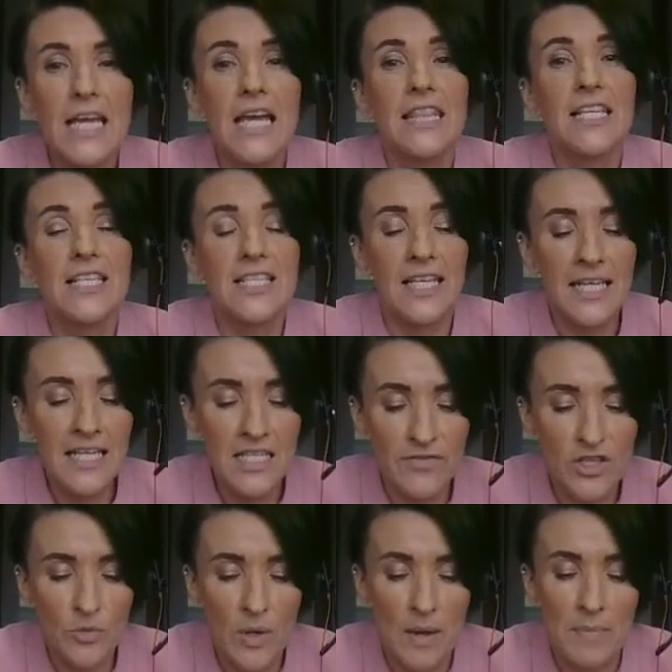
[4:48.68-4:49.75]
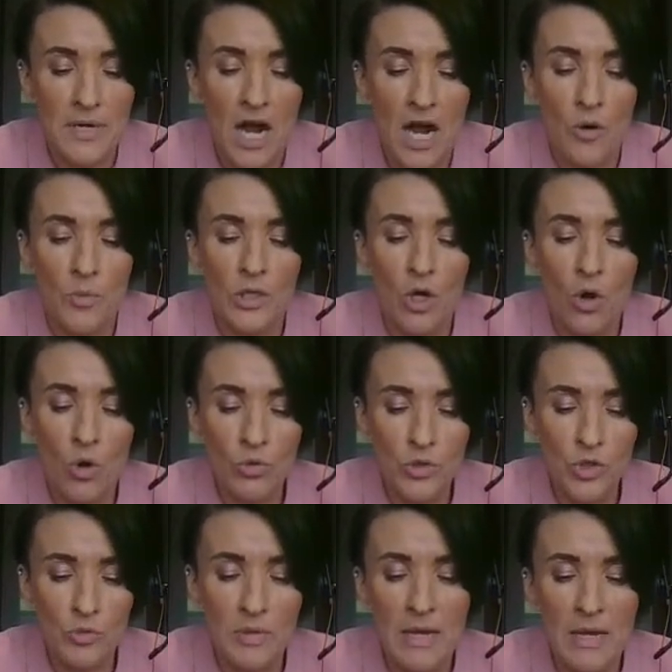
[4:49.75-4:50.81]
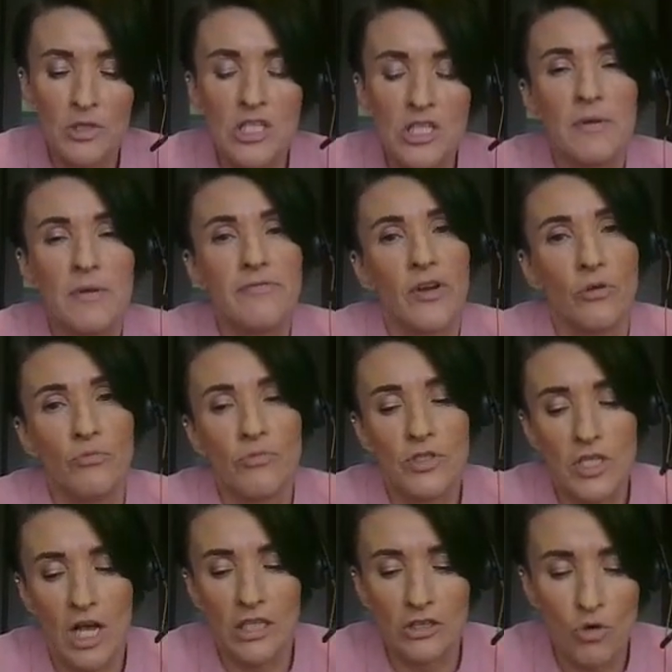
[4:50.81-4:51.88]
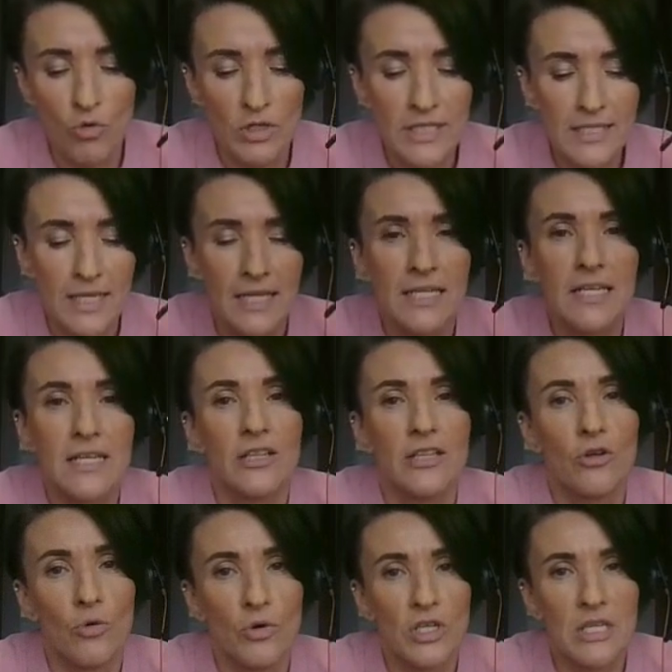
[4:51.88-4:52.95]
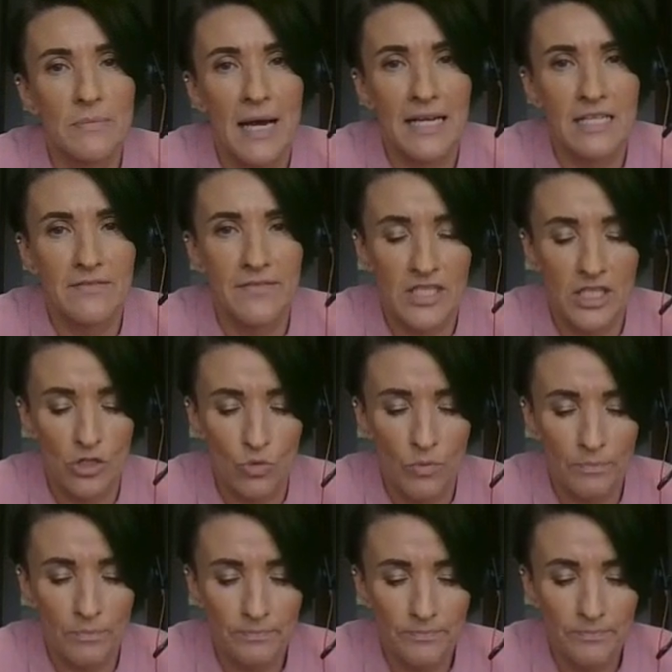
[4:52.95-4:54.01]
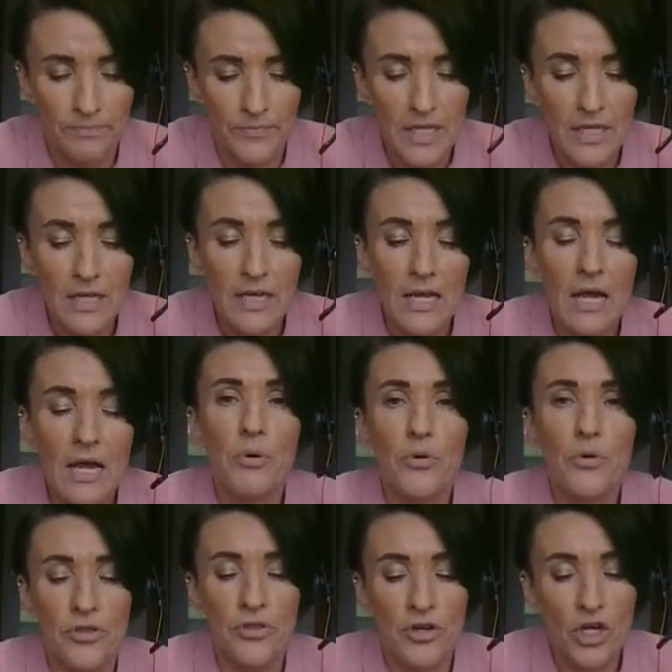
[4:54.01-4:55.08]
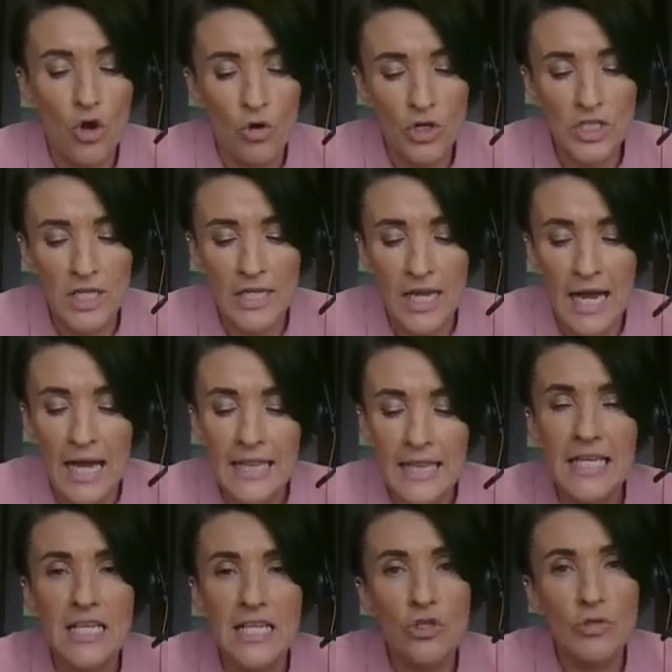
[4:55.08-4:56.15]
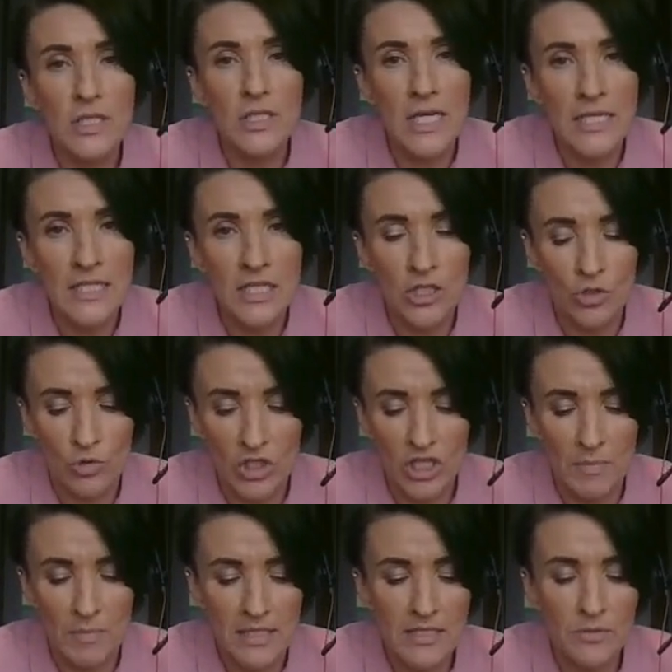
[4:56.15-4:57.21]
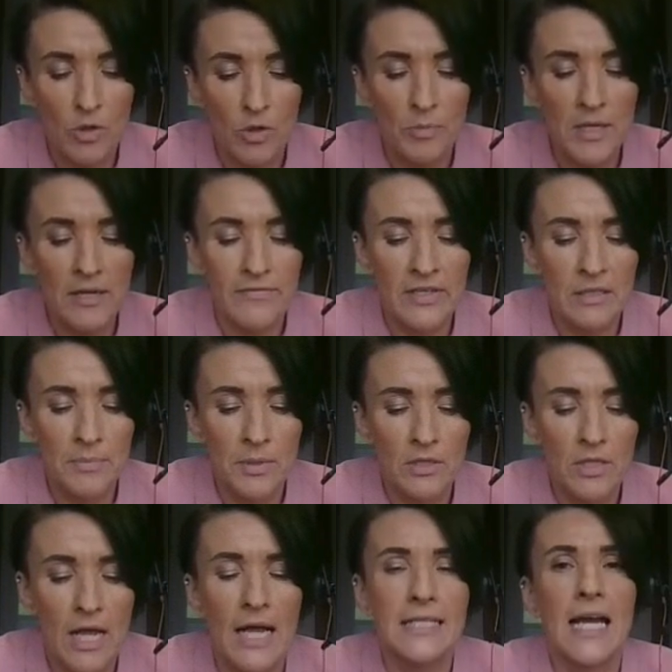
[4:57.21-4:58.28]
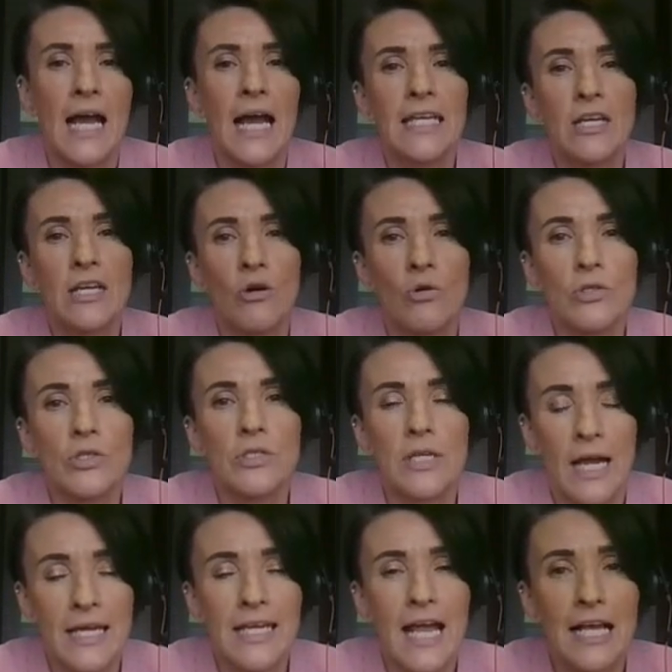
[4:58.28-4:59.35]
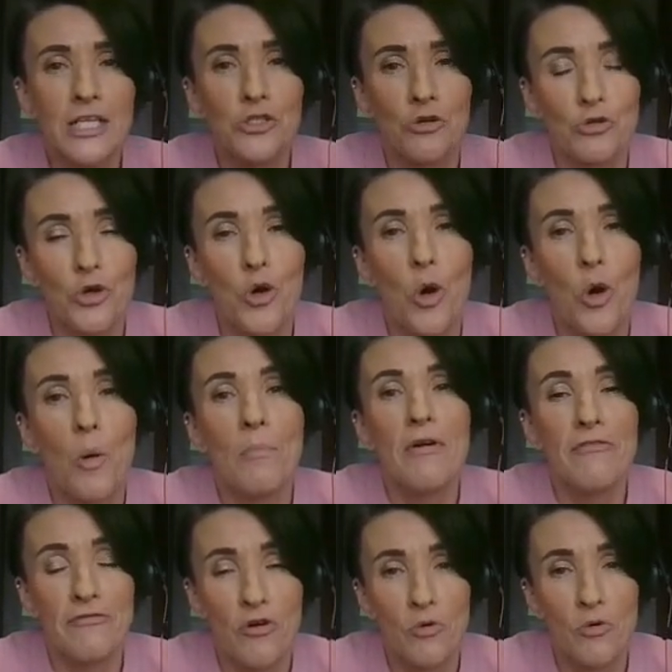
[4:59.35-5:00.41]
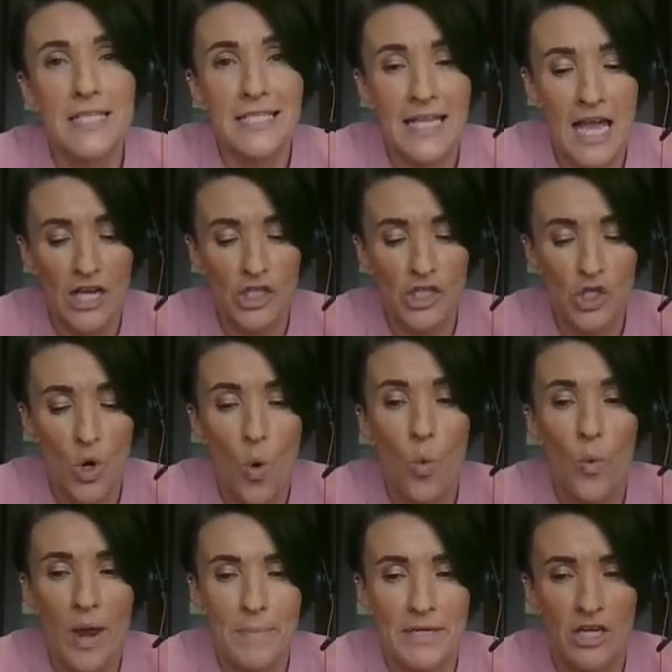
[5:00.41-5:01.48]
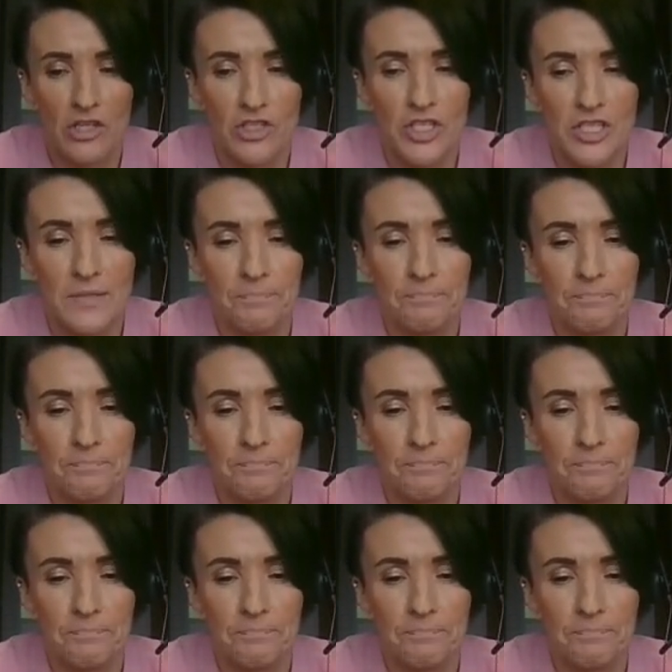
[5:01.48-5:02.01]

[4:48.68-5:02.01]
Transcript: The slides for the webinar will also be able to be found alongside the on-demand video. Both the recording and the associated documents will be available at icas.com/webinars.